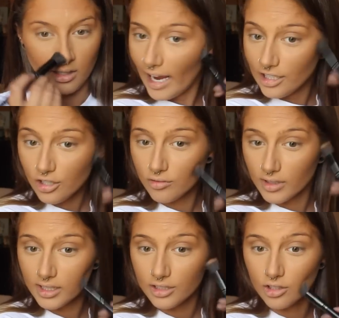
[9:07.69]
I just
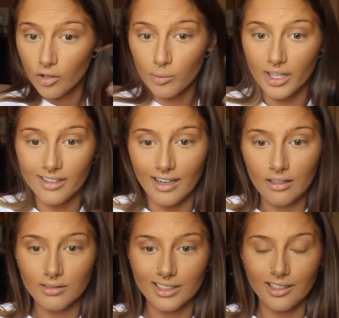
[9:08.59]
really don't play
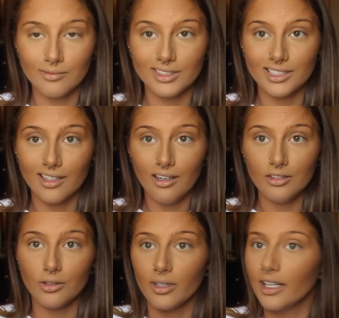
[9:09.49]
around when it comes to
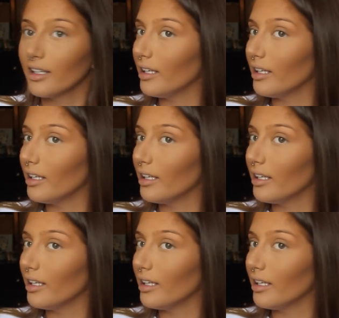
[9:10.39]
contouring.